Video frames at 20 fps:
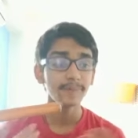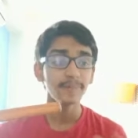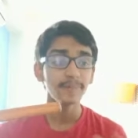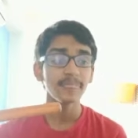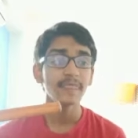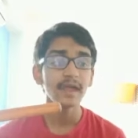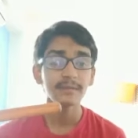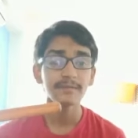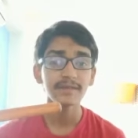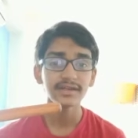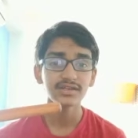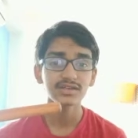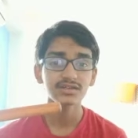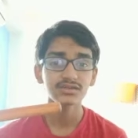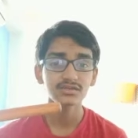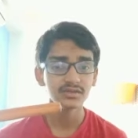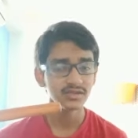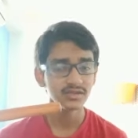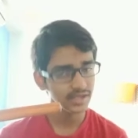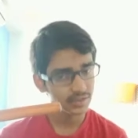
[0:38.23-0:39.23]
i make sure
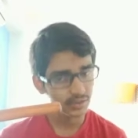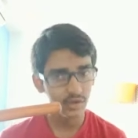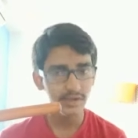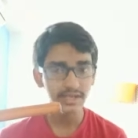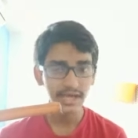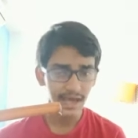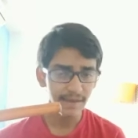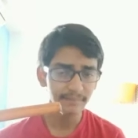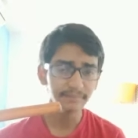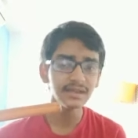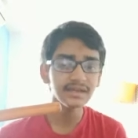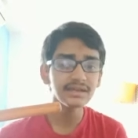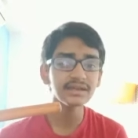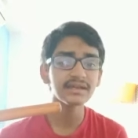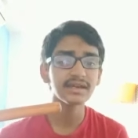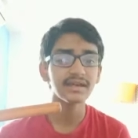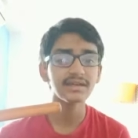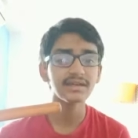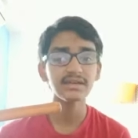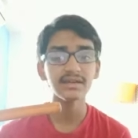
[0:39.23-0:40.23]
they'll not happen
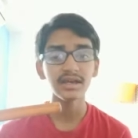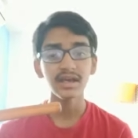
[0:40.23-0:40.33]
again